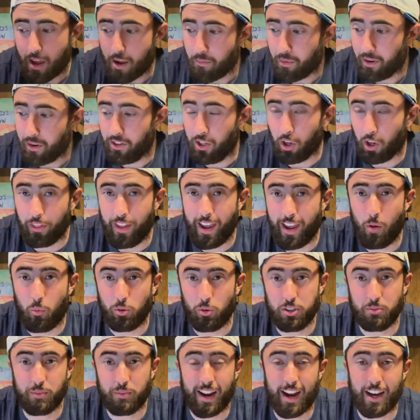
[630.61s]
Until then, wish
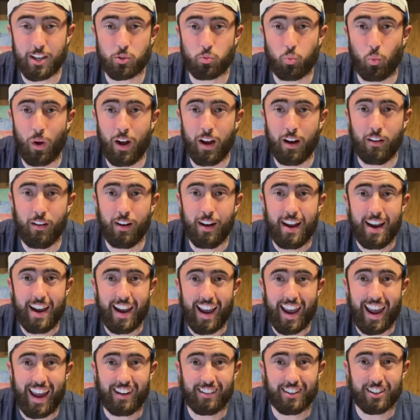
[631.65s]
them guys well.
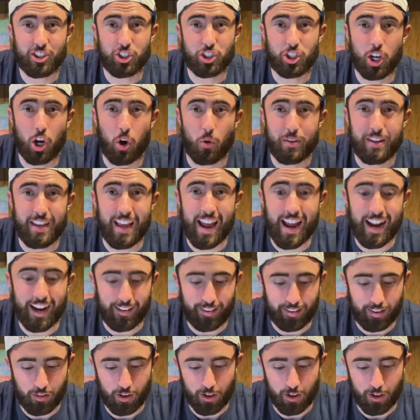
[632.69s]
And let's go Yanks.